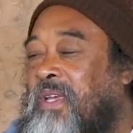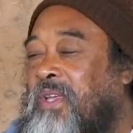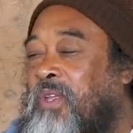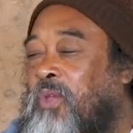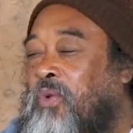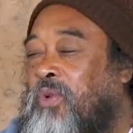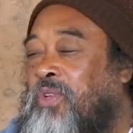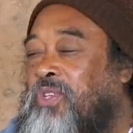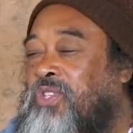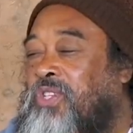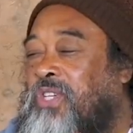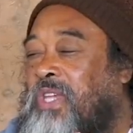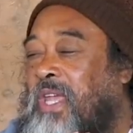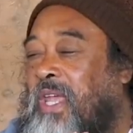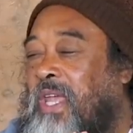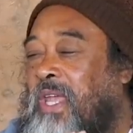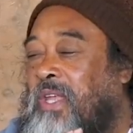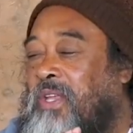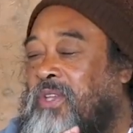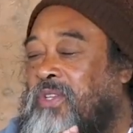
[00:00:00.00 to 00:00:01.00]
you will
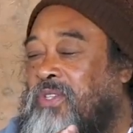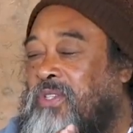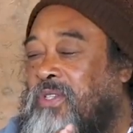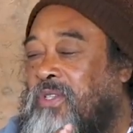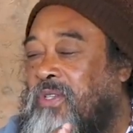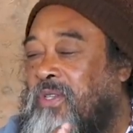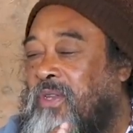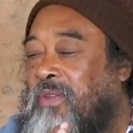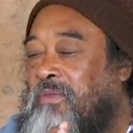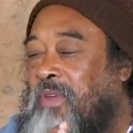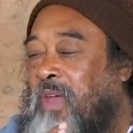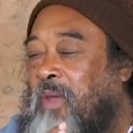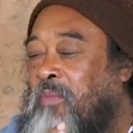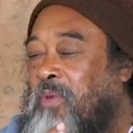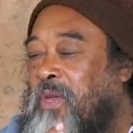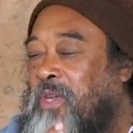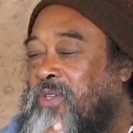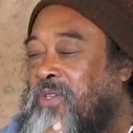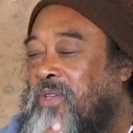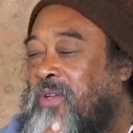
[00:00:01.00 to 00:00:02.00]
change the
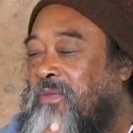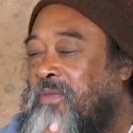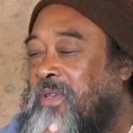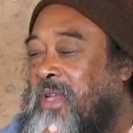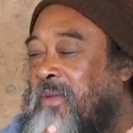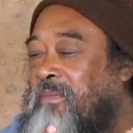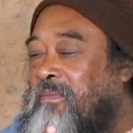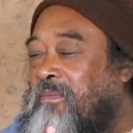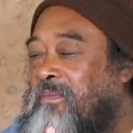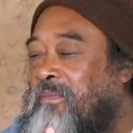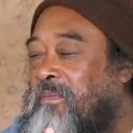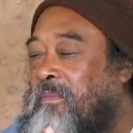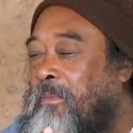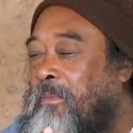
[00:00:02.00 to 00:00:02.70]
vibration of them.